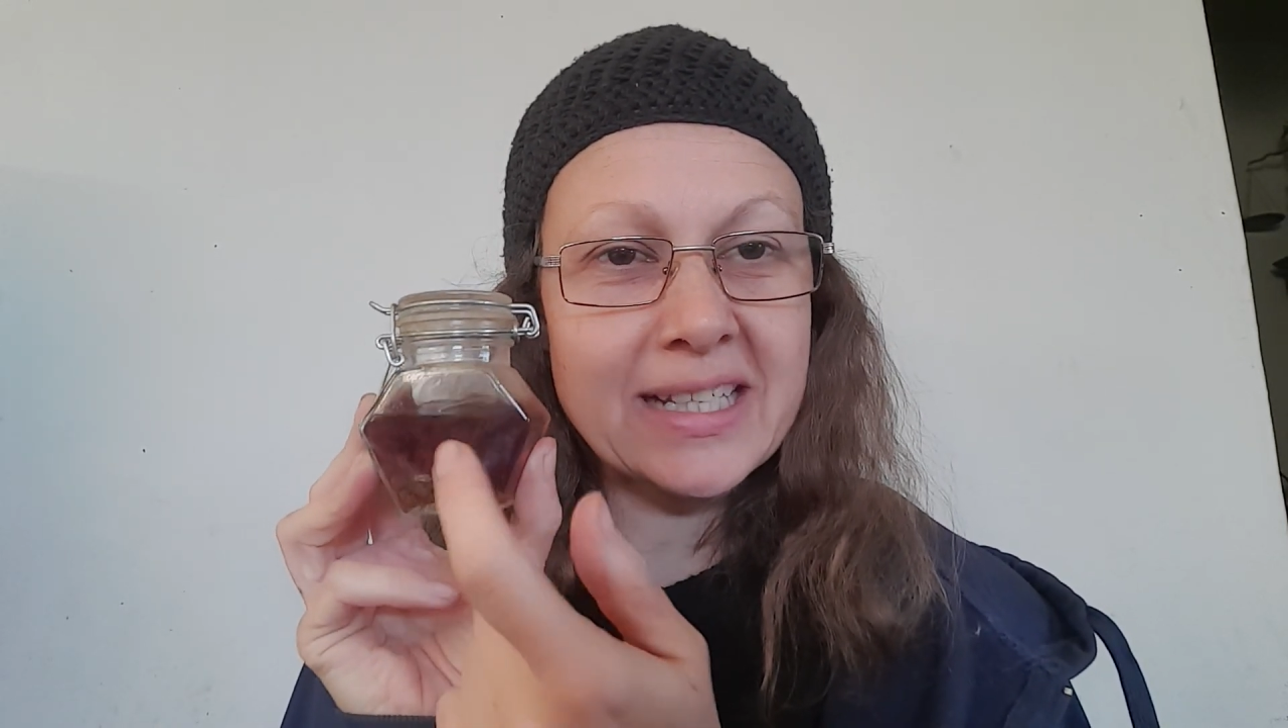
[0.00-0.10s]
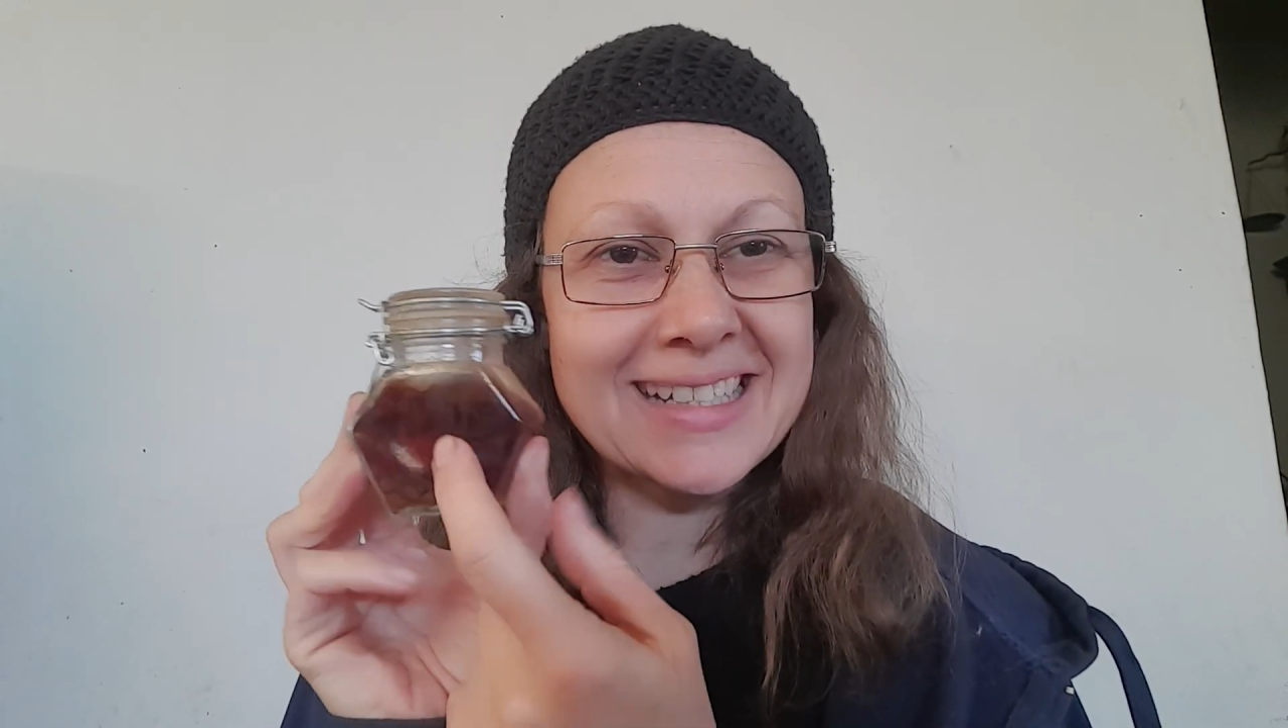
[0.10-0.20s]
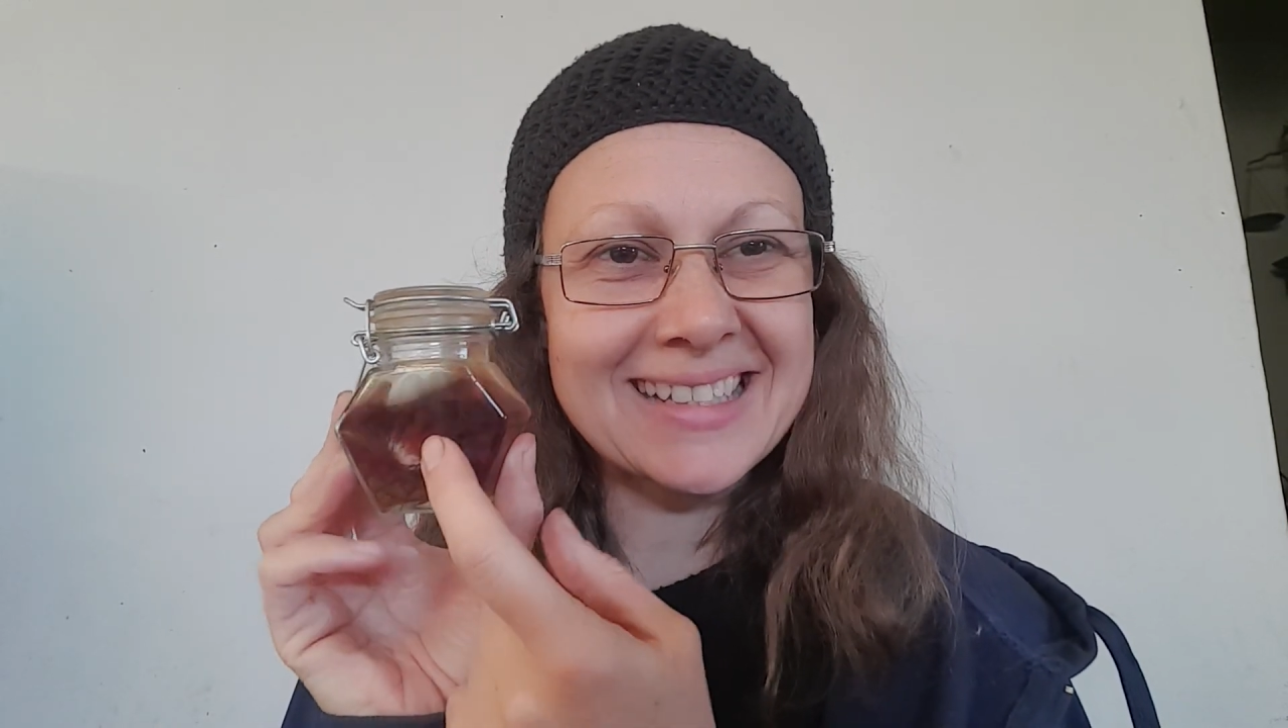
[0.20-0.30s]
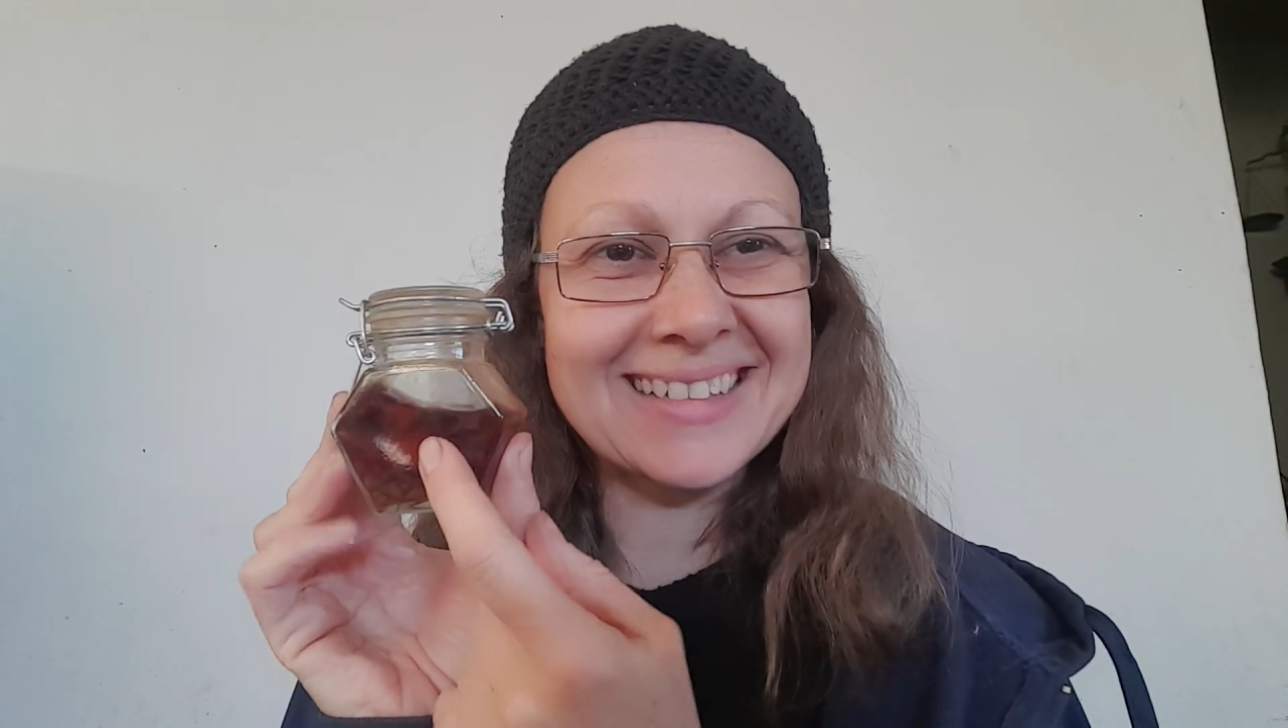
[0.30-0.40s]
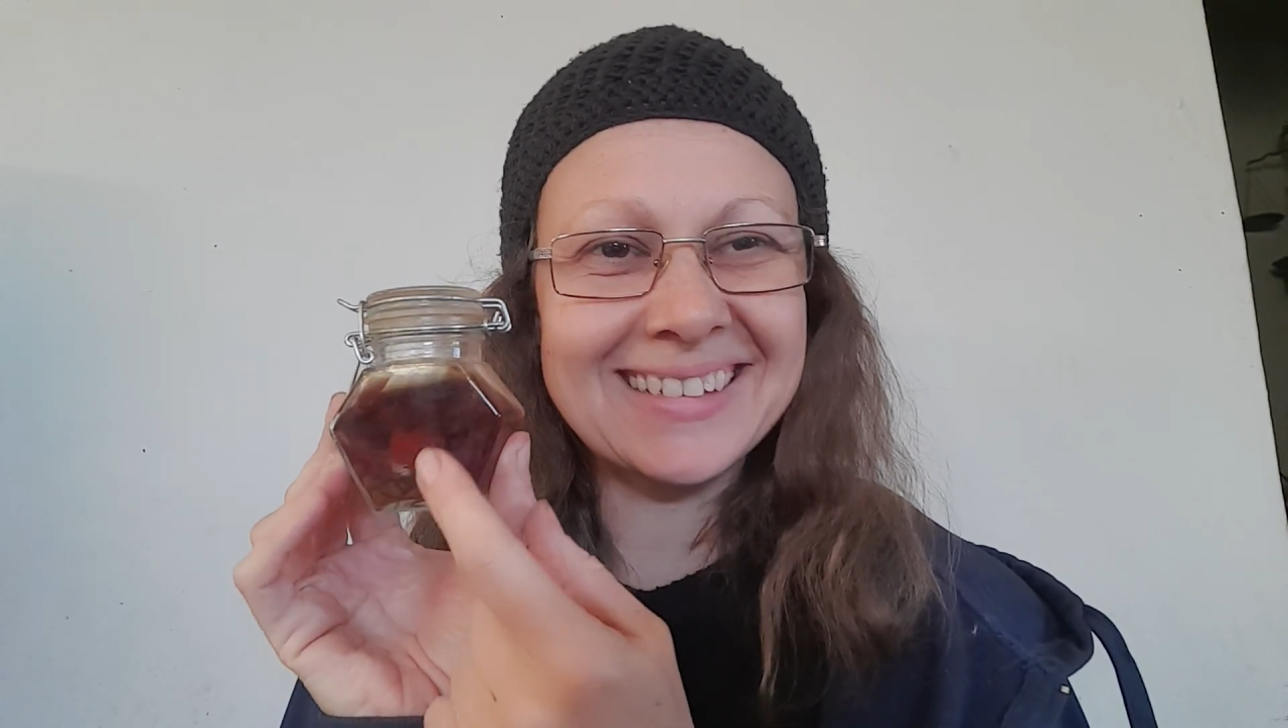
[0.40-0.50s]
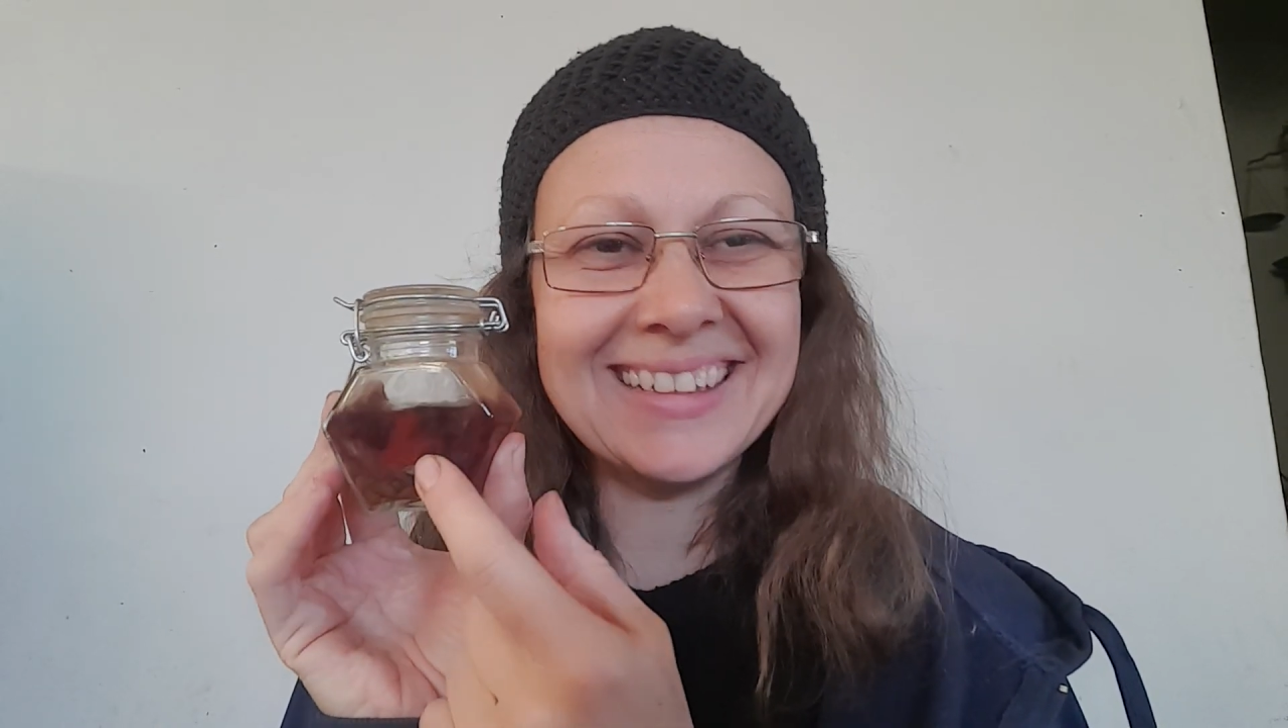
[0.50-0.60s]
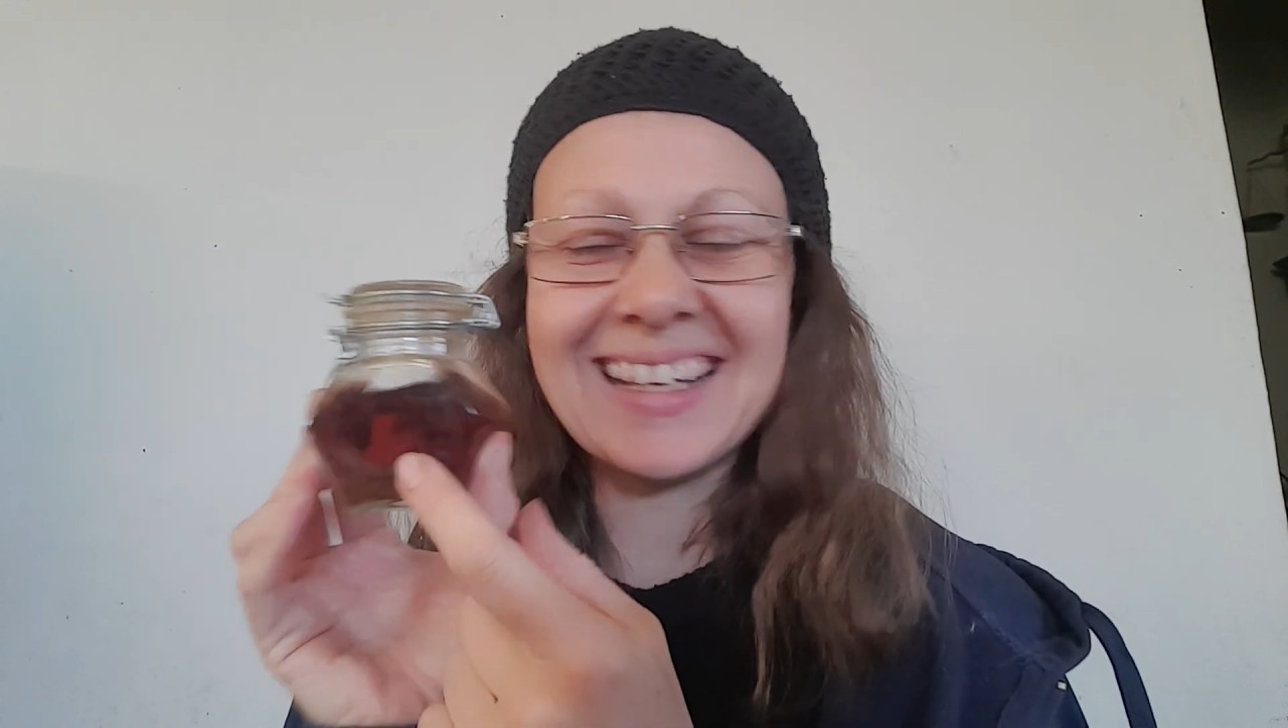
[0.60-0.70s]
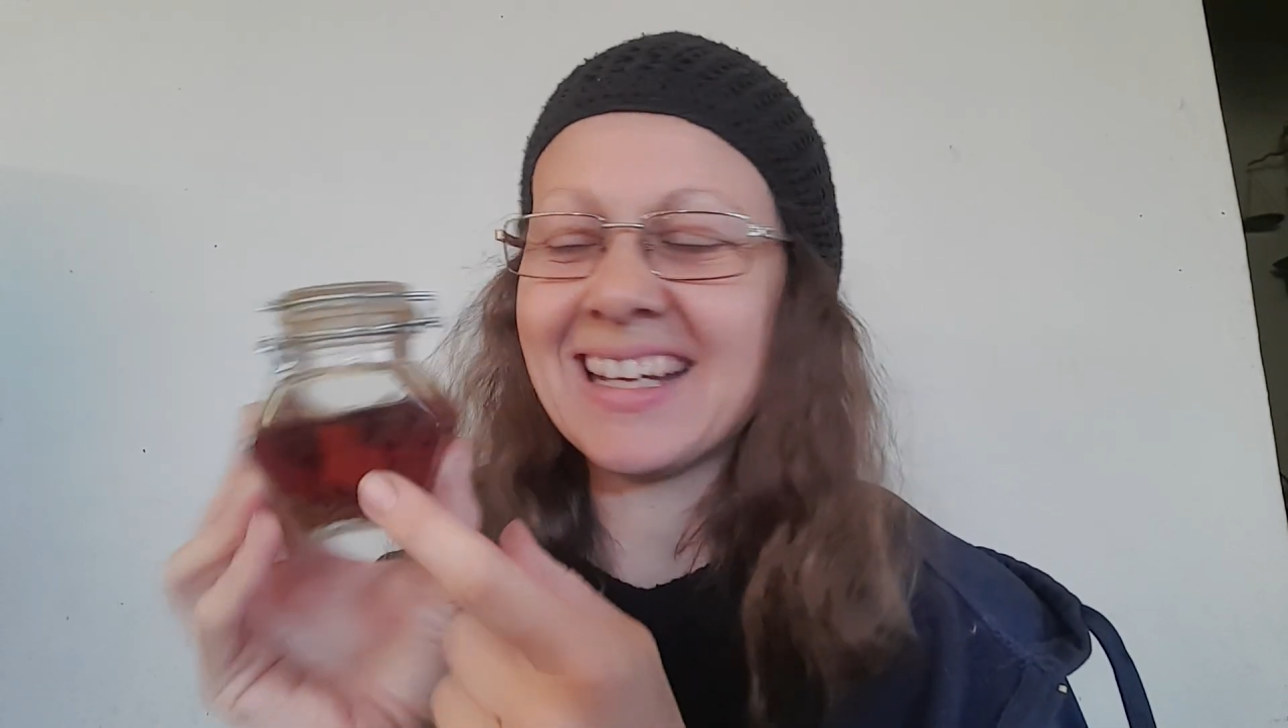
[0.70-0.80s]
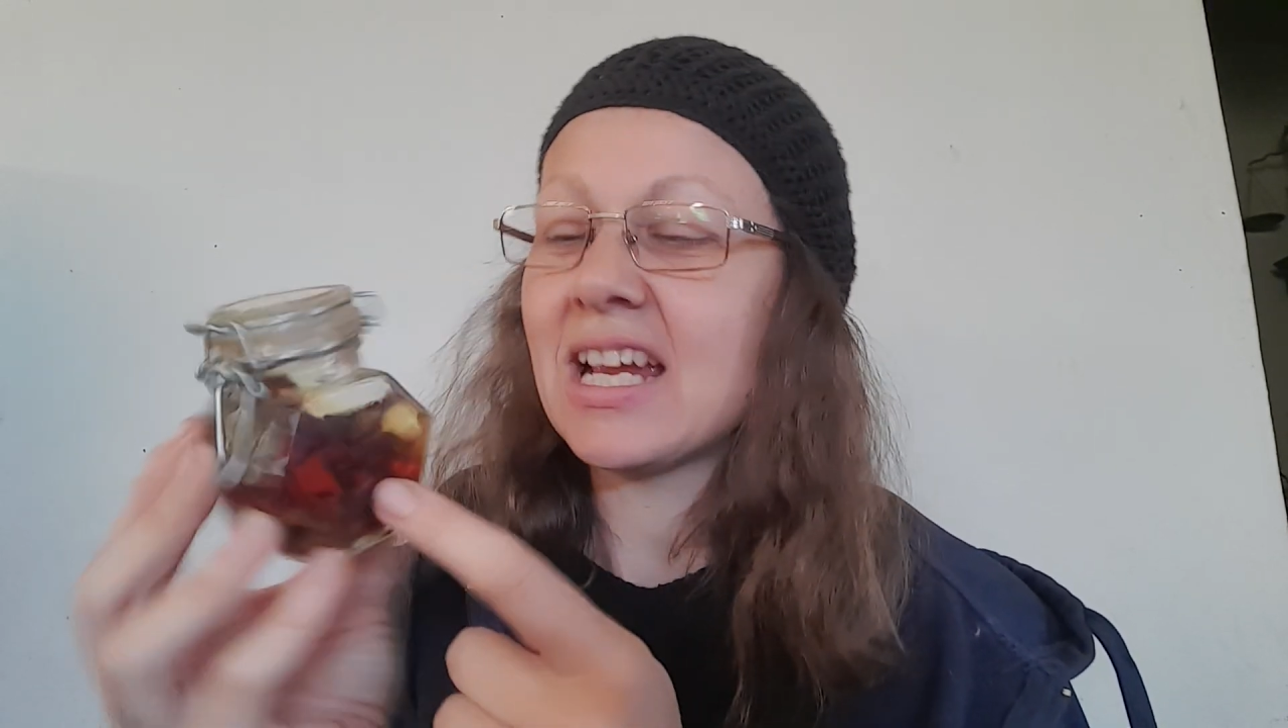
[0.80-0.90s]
distilled.